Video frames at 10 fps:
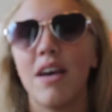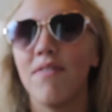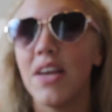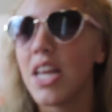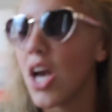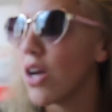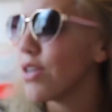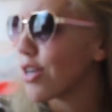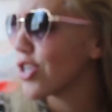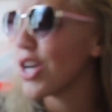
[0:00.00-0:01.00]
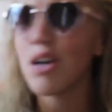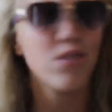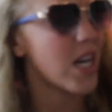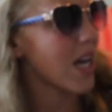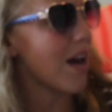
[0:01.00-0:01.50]
that video. Y'all should go
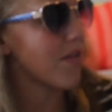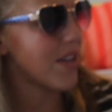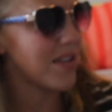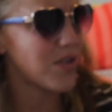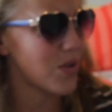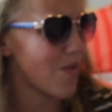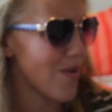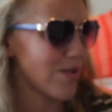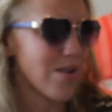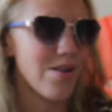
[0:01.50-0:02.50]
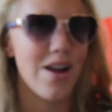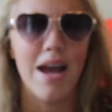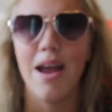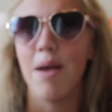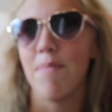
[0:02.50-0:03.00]
check out these stores. Go
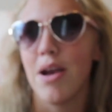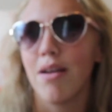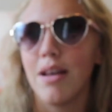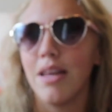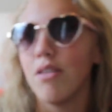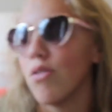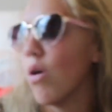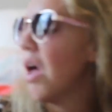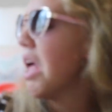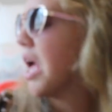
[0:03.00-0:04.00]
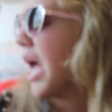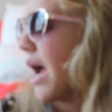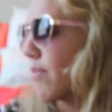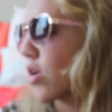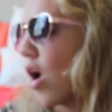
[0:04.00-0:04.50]
to American Eagle,
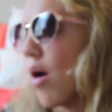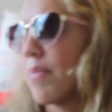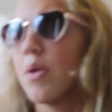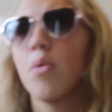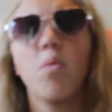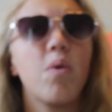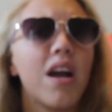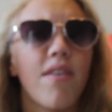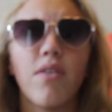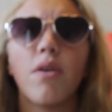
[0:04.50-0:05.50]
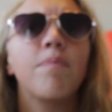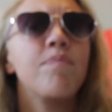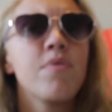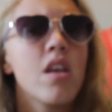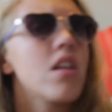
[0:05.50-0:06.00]
Abercrombie, wherever,
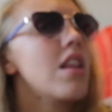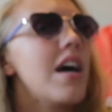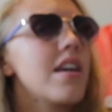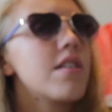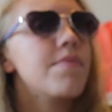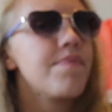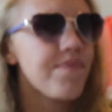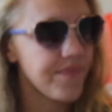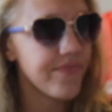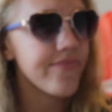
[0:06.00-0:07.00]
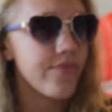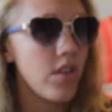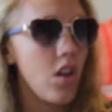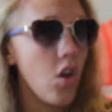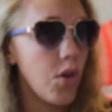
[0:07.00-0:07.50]
like,
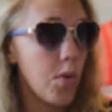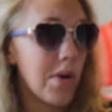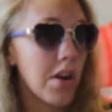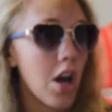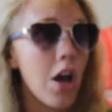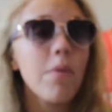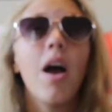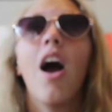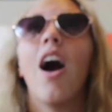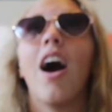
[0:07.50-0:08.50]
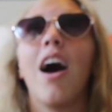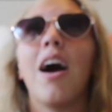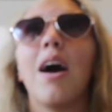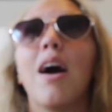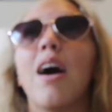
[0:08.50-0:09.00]
you want to go.
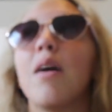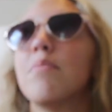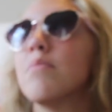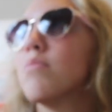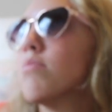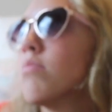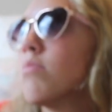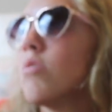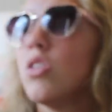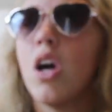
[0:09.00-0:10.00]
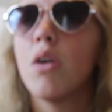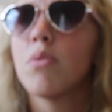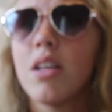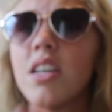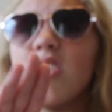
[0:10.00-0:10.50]
Um, you know,
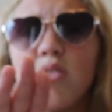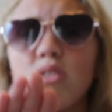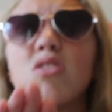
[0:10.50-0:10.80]
really, you